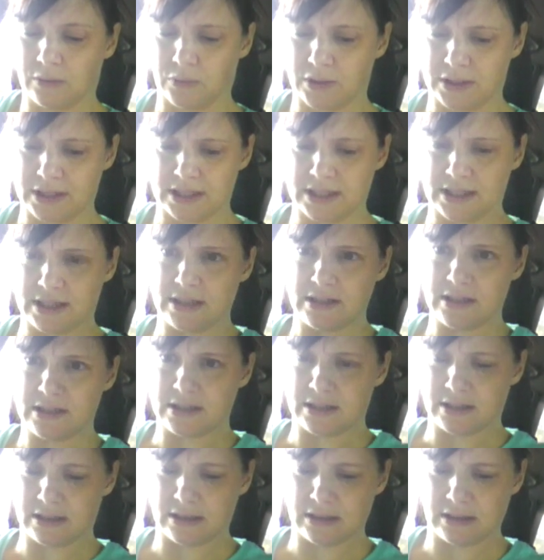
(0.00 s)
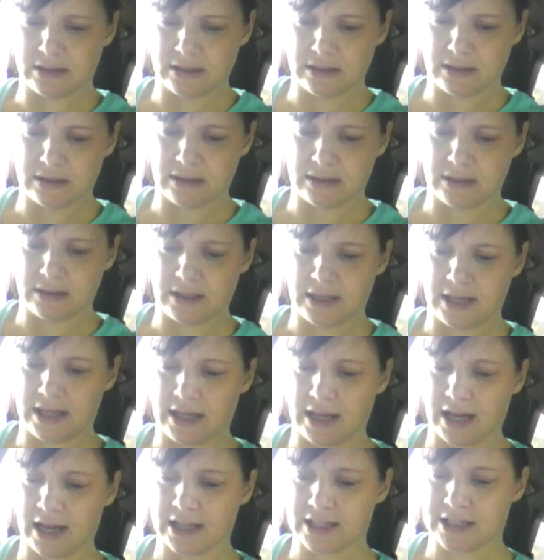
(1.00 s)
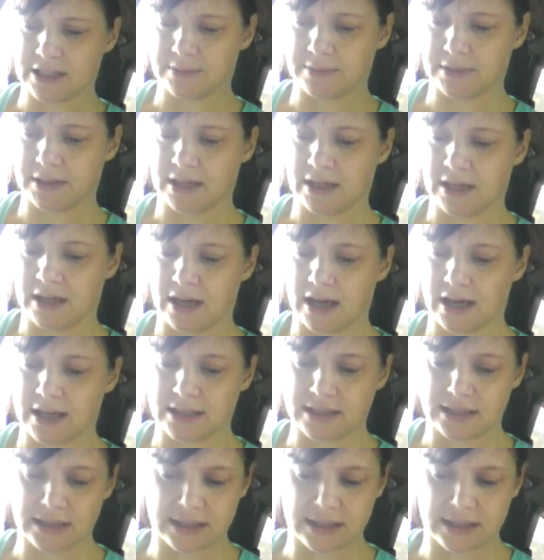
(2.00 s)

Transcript: "What is this?" he gasped, and